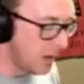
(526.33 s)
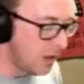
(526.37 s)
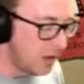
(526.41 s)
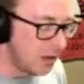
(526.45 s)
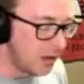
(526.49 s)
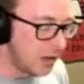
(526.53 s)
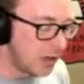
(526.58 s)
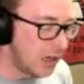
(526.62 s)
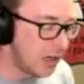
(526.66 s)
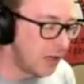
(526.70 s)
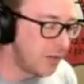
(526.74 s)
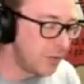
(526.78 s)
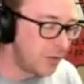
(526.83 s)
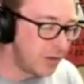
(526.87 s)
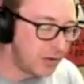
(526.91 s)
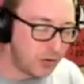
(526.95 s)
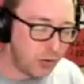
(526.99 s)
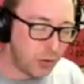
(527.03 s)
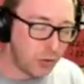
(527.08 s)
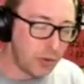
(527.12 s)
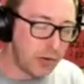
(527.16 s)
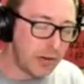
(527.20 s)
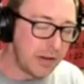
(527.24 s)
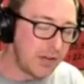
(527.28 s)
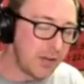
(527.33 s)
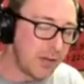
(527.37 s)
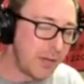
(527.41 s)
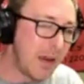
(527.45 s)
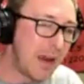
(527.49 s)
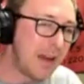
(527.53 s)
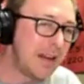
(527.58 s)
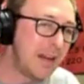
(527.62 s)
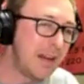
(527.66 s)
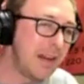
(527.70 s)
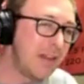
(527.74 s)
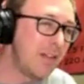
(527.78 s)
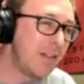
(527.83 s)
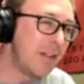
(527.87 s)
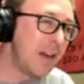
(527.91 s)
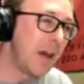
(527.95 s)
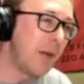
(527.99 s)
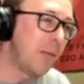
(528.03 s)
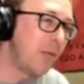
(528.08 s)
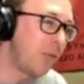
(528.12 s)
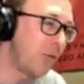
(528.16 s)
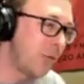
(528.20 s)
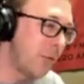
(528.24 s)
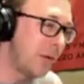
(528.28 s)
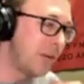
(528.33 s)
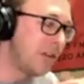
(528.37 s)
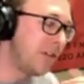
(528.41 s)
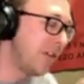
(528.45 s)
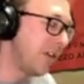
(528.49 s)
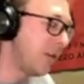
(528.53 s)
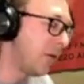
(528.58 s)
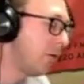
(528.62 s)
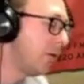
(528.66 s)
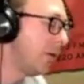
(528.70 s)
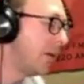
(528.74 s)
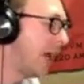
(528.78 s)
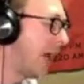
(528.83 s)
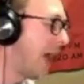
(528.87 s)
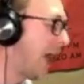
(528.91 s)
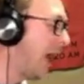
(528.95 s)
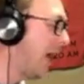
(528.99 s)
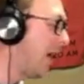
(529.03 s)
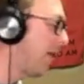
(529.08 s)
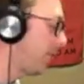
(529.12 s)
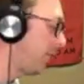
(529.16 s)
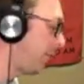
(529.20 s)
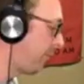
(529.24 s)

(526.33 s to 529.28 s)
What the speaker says: kind of retooling some ideas that I was originally going to have